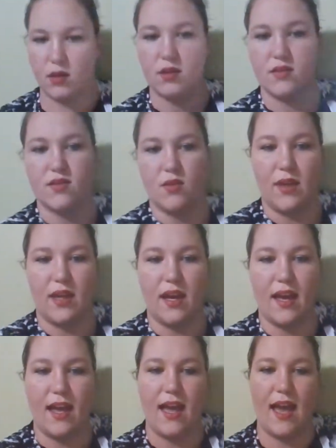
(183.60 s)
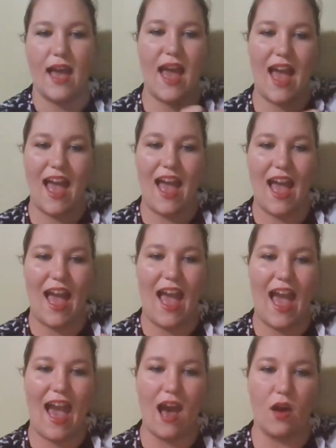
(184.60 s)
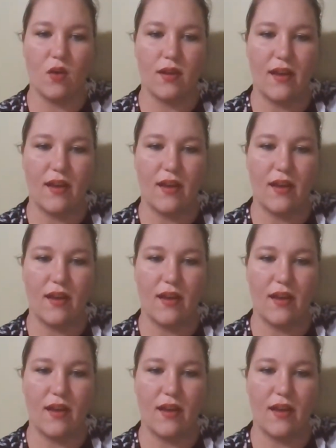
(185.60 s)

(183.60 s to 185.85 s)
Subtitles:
So we got how.